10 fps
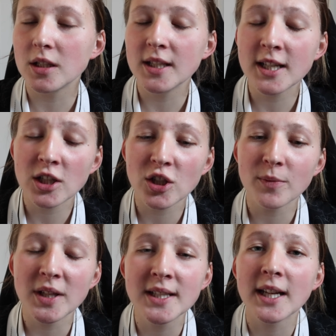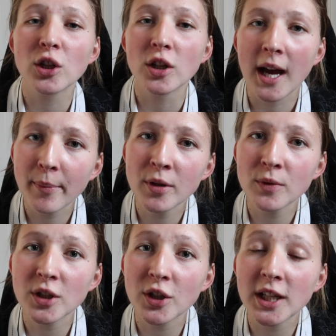these are some things that could happen
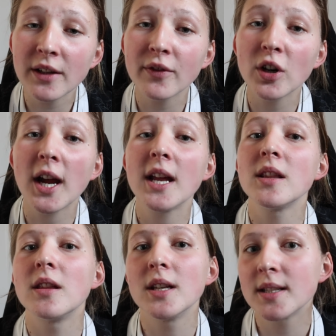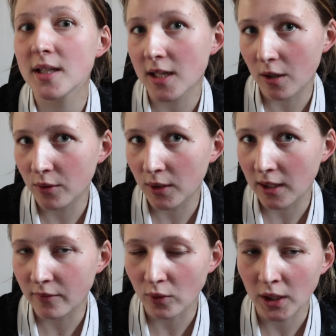with your kefir and this is how you
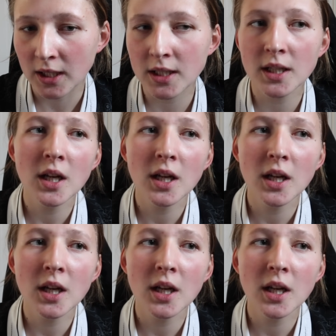can avoid it.